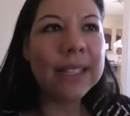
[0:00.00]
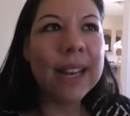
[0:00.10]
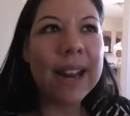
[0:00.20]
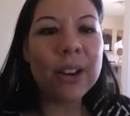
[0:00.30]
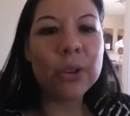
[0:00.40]
It's
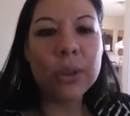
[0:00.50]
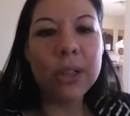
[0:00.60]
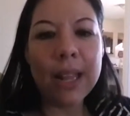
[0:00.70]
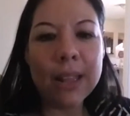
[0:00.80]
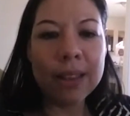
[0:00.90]
not
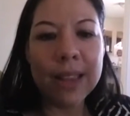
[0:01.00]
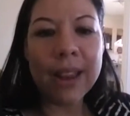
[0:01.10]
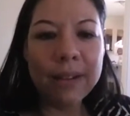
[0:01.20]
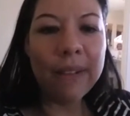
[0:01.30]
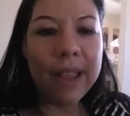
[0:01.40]
actually like the
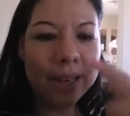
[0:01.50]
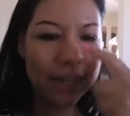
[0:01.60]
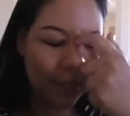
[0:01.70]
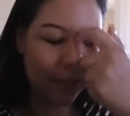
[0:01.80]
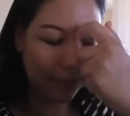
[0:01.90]
head of
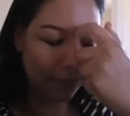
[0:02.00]
lettuce.